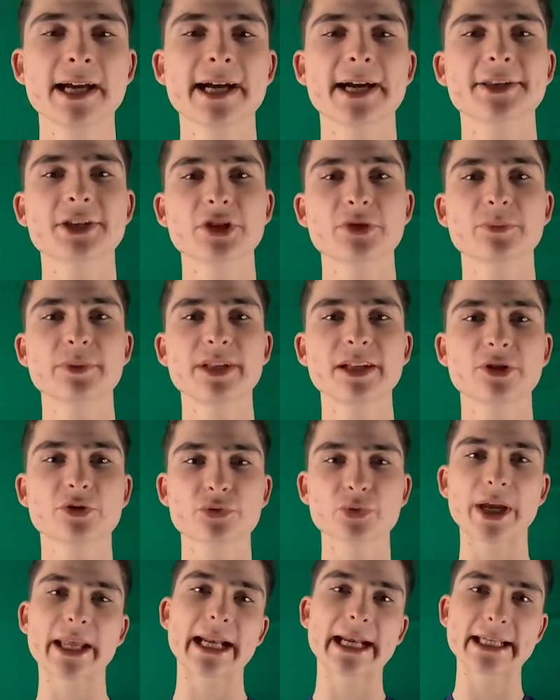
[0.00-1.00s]
I thought it'd be a
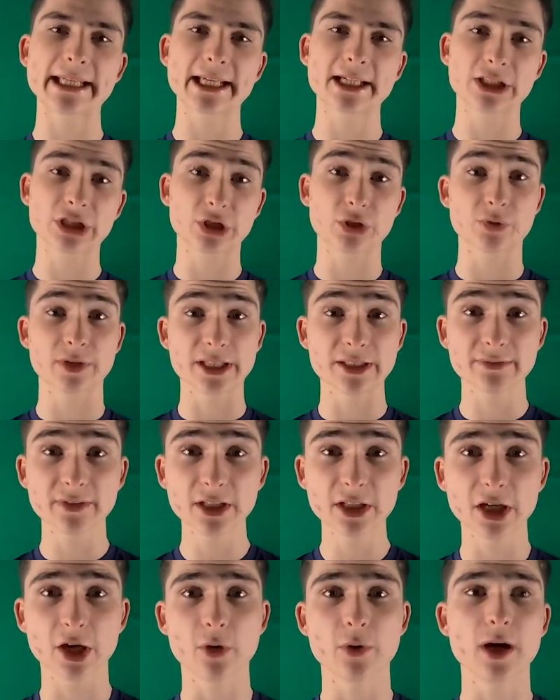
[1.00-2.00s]
great idea to do this
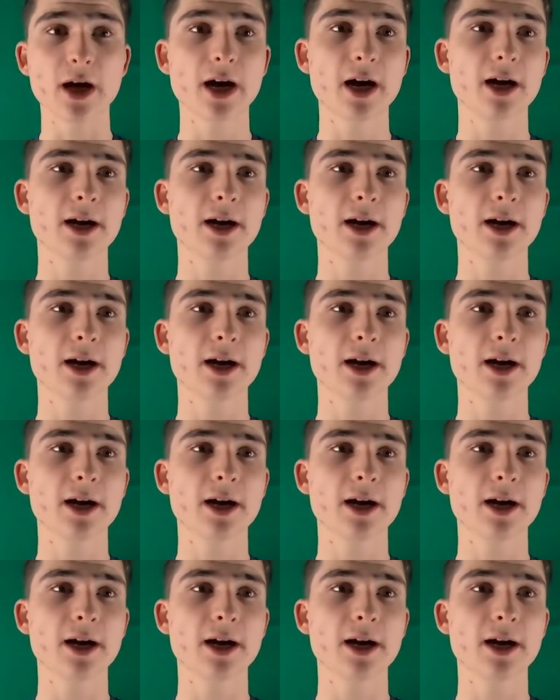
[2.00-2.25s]
video.